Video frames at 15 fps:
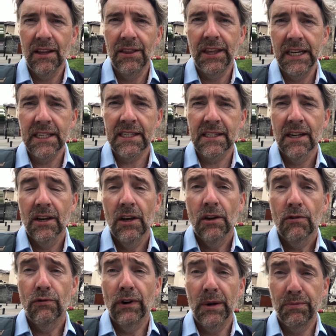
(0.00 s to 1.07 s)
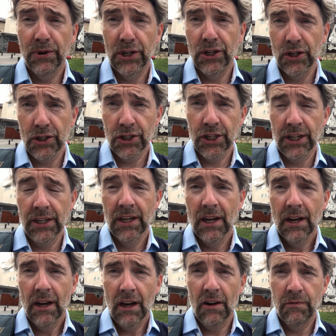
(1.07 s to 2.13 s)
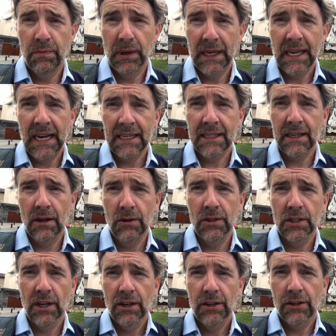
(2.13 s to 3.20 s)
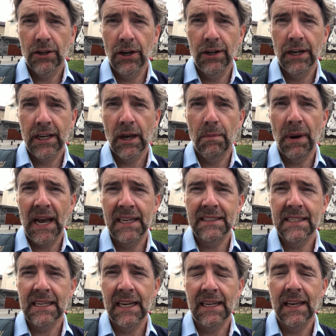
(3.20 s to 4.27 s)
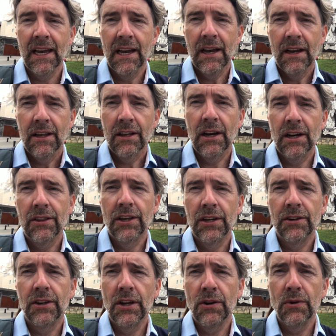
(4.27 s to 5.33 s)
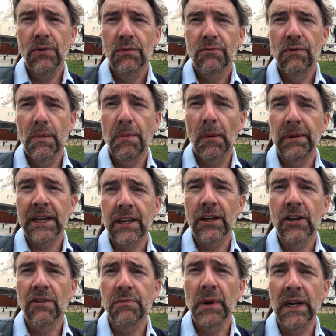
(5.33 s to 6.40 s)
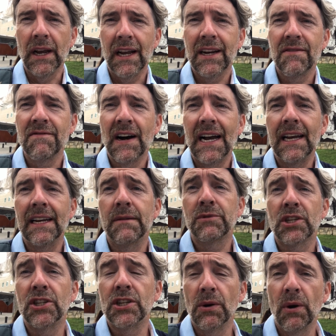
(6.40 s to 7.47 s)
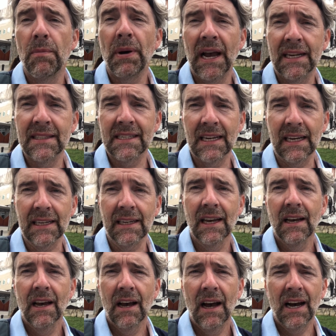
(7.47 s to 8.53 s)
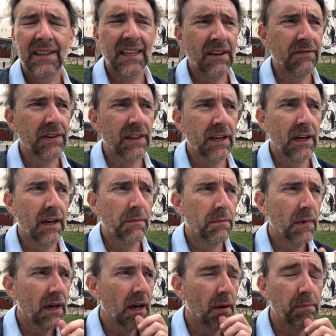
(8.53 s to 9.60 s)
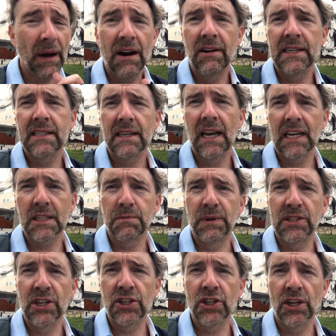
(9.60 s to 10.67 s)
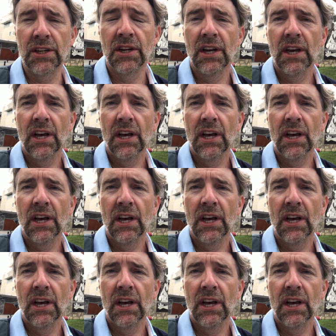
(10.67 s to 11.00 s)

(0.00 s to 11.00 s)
this reproduction of Picasso's Guernica painting. The new Republican government had invited him to do a painting, I think for the Paris exposition,